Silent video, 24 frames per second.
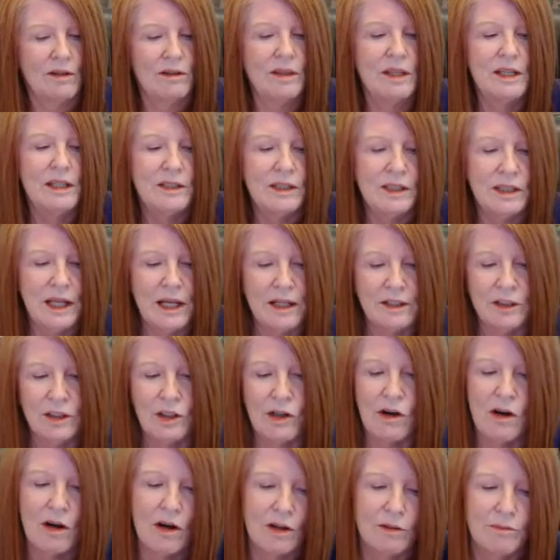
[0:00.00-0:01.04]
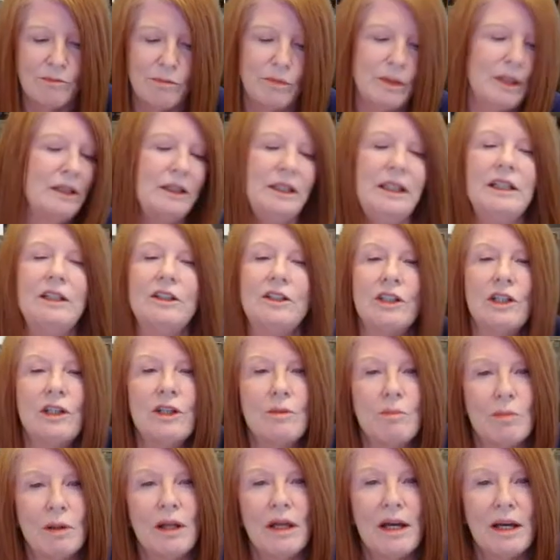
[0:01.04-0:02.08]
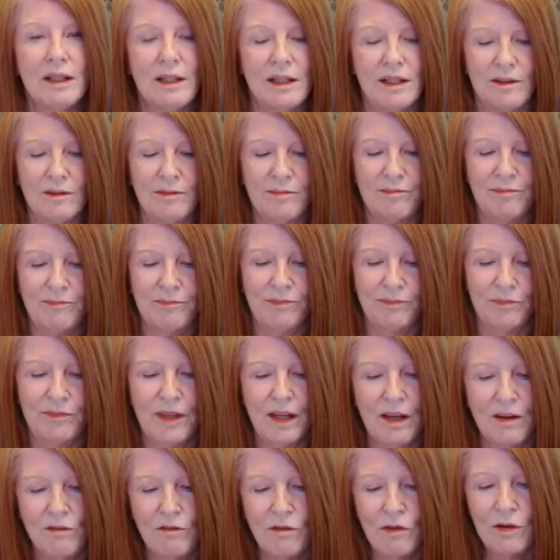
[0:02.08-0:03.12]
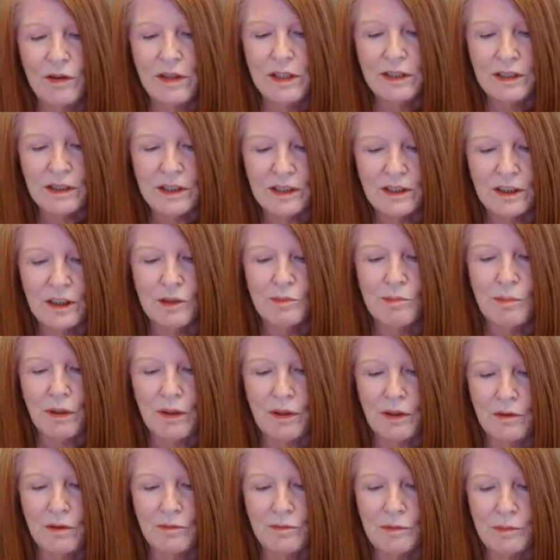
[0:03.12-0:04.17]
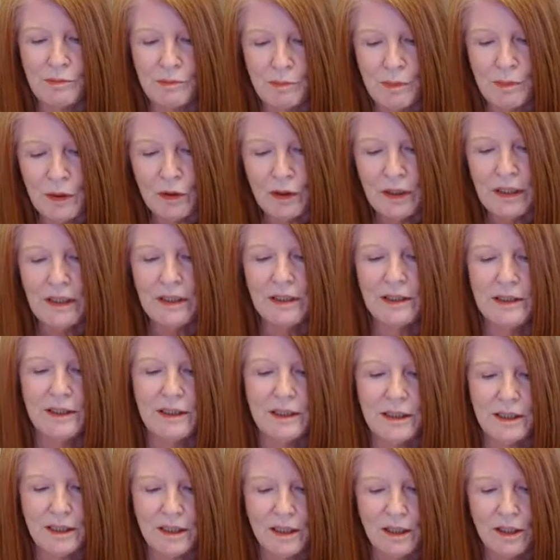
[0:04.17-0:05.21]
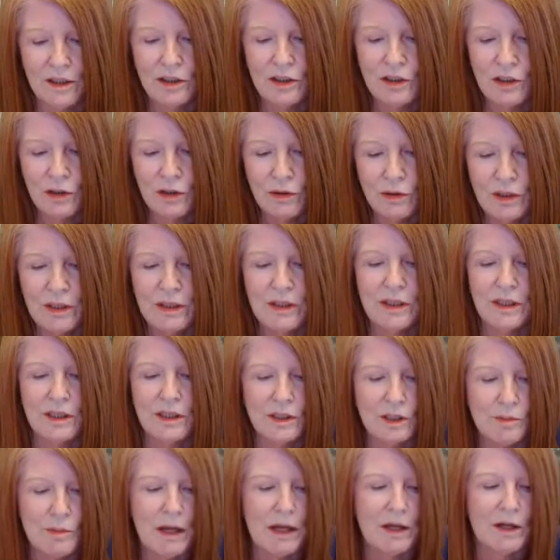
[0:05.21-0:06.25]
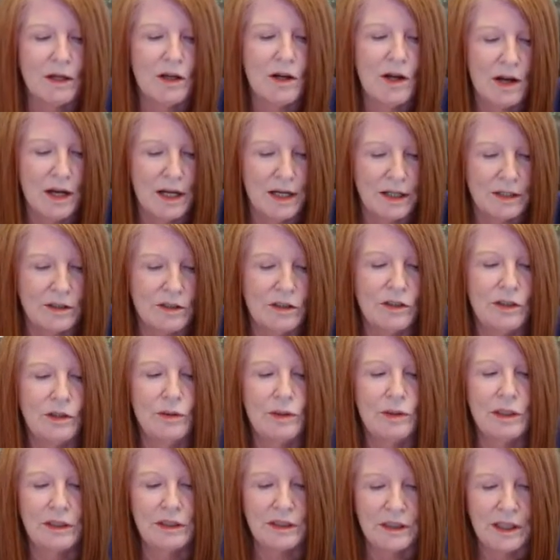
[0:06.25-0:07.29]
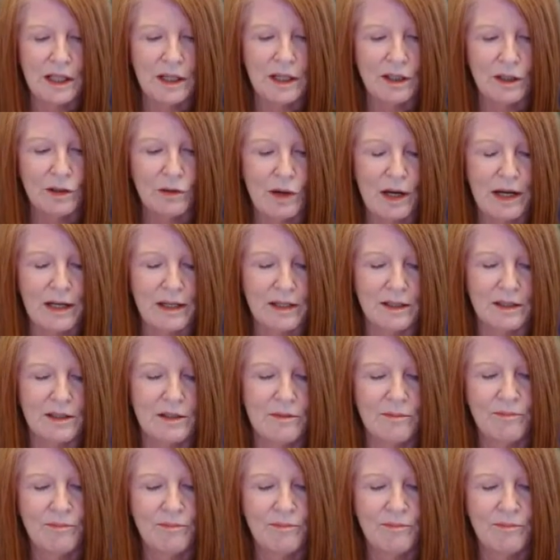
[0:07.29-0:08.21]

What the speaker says: This has called many to the planet for this experience to assist mankind to accelerate.